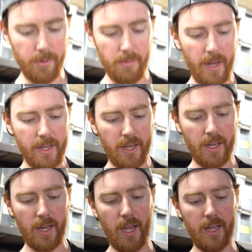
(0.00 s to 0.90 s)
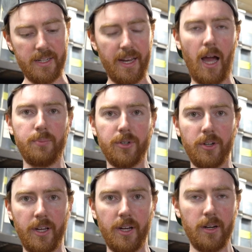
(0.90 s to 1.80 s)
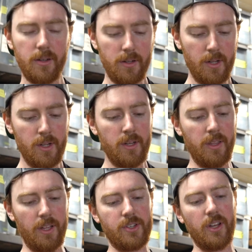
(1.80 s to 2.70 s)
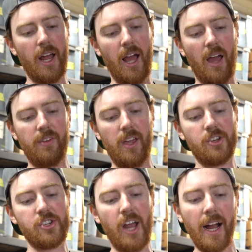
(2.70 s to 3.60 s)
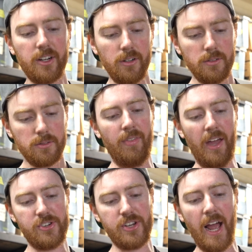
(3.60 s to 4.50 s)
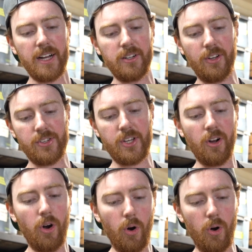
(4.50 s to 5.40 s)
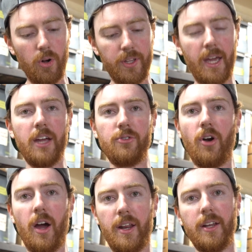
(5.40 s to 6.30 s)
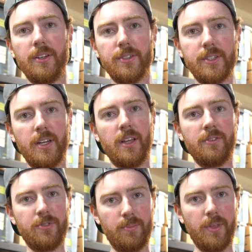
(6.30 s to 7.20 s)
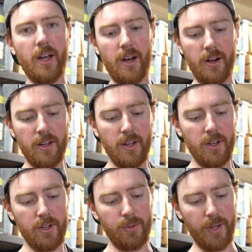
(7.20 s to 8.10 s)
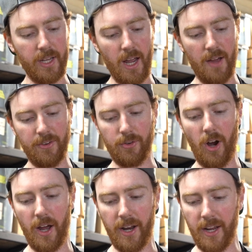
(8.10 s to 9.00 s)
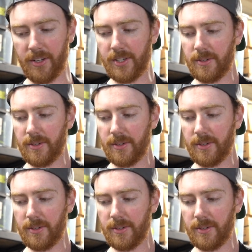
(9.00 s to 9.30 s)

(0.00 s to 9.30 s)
be making an adapter here that's gonna have a shackle and that shackle is gonna hold a rod end. And then from there, we can have a rod end